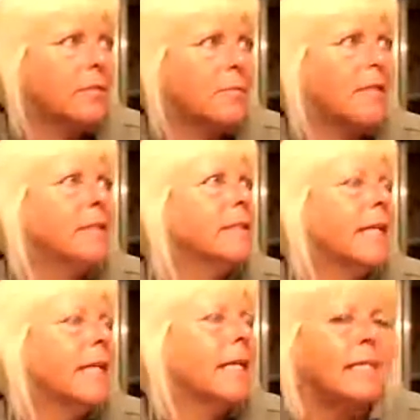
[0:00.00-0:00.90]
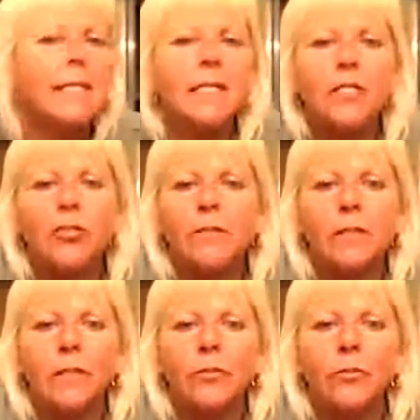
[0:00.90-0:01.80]
spend 10 days
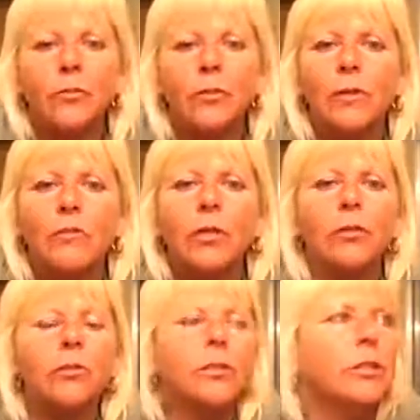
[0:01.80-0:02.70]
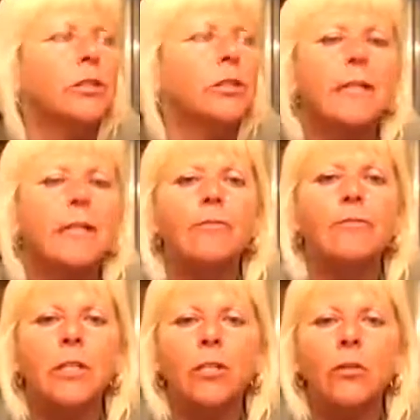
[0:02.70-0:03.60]
traveling through every continent,
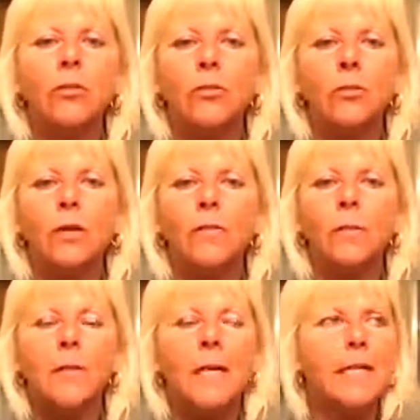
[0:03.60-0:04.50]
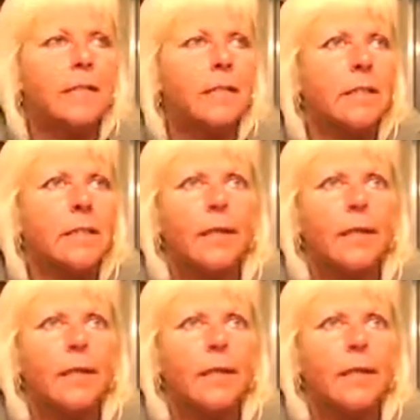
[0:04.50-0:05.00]
delivering dogs all over the place, and